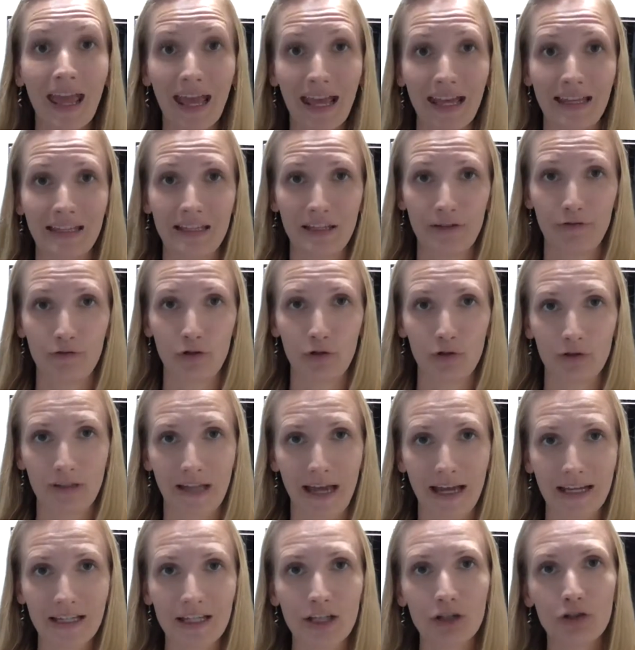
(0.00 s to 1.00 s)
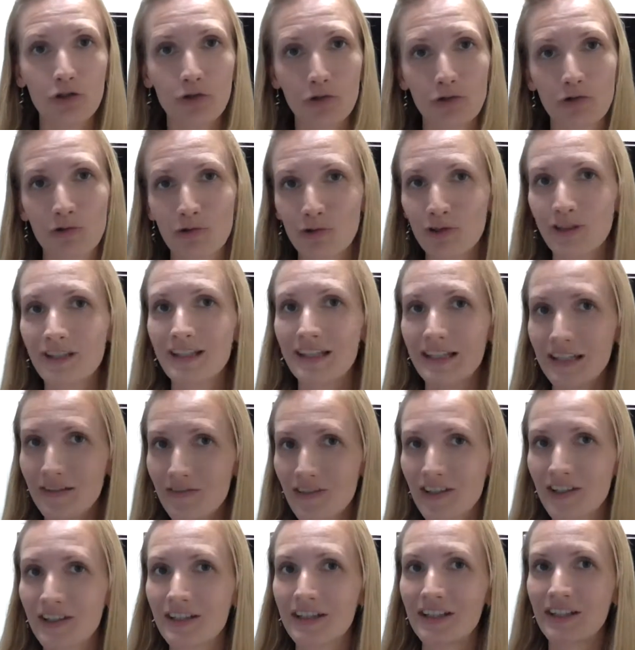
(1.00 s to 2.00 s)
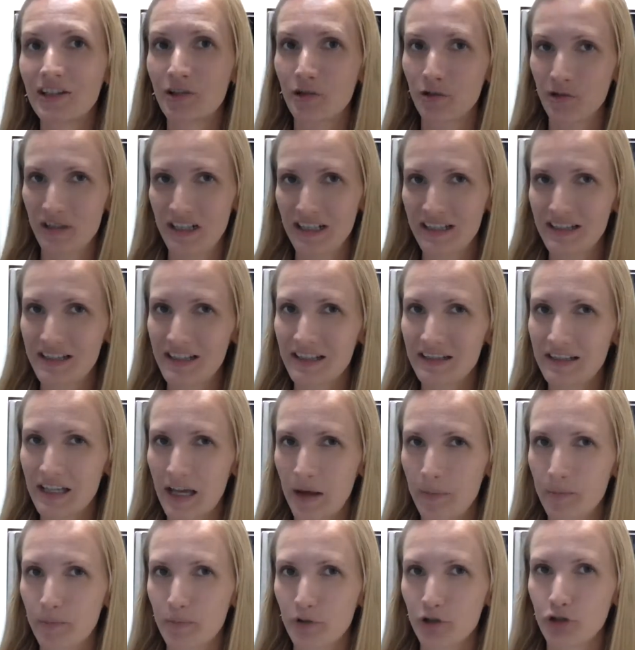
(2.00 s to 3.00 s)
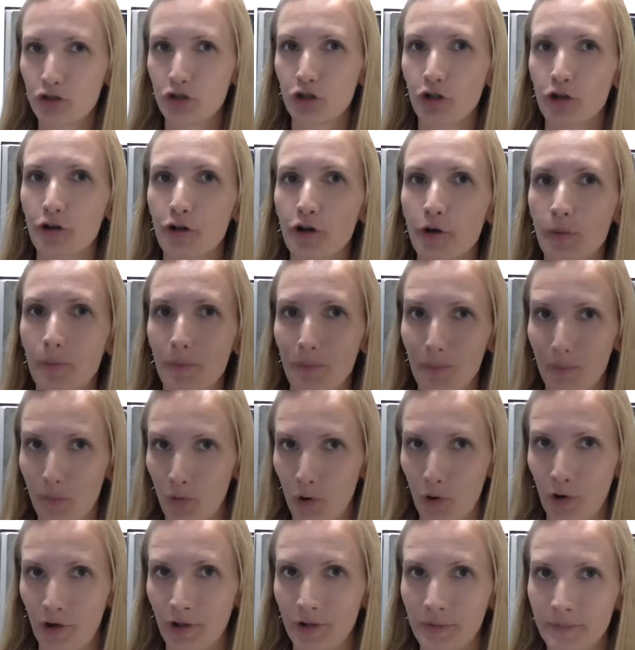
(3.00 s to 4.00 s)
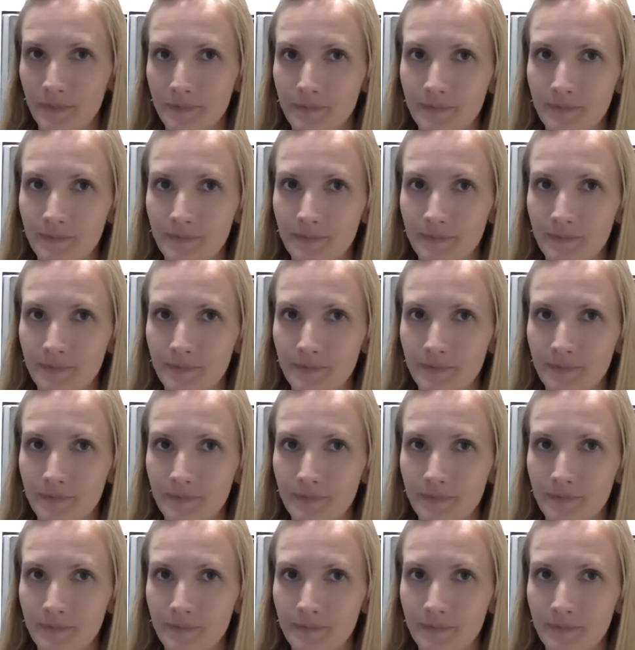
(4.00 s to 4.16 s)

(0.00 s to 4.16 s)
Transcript: And if you'd like, you could even increase the temperature more.